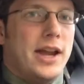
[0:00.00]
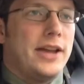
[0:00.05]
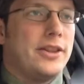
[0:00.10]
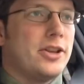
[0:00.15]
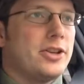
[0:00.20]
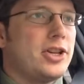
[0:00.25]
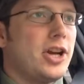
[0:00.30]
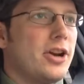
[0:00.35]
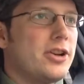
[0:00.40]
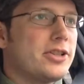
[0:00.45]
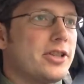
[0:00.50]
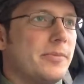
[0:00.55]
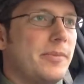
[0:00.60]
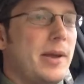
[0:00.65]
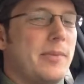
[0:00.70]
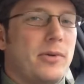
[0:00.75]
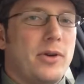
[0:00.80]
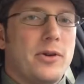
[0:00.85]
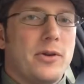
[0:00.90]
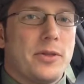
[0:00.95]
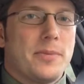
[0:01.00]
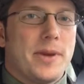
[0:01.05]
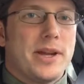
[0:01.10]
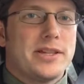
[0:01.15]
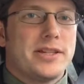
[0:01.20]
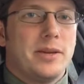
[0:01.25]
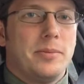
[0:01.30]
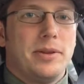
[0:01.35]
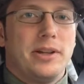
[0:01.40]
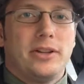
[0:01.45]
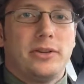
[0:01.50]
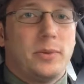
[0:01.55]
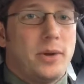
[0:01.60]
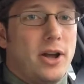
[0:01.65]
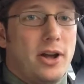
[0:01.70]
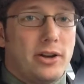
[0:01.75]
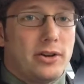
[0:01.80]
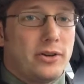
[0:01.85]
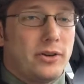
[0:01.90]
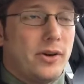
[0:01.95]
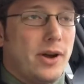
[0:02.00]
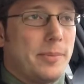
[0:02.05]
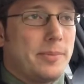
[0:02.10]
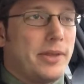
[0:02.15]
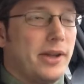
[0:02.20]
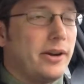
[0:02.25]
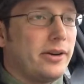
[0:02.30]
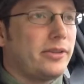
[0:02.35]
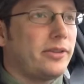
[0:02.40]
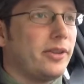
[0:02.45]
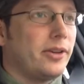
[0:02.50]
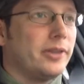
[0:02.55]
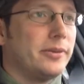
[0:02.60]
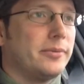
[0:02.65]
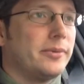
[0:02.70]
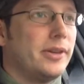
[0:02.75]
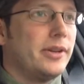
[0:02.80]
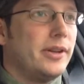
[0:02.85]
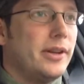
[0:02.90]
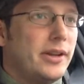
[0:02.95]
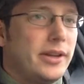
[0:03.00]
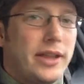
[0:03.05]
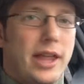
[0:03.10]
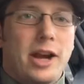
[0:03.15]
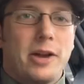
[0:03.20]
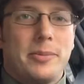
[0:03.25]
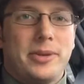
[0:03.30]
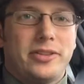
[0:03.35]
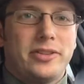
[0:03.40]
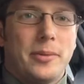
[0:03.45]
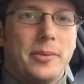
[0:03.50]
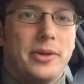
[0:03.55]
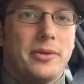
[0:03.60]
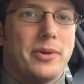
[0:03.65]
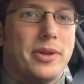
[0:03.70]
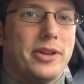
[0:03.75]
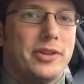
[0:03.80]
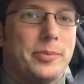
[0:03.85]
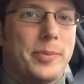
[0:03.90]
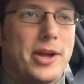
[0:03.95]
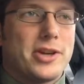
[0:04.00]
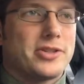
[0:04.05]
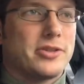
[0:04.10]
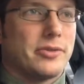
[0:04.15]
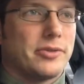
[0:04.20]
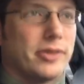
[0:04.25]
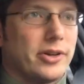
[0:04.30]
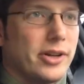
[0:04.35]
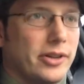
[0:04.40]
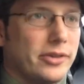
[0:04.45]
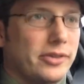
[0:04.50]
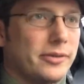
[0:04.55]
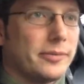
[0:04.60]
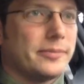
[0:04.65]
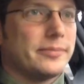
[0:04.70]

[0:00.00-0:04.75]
and to cherish the memory with my siblings, we all grew up there, so that'll be something really special for us.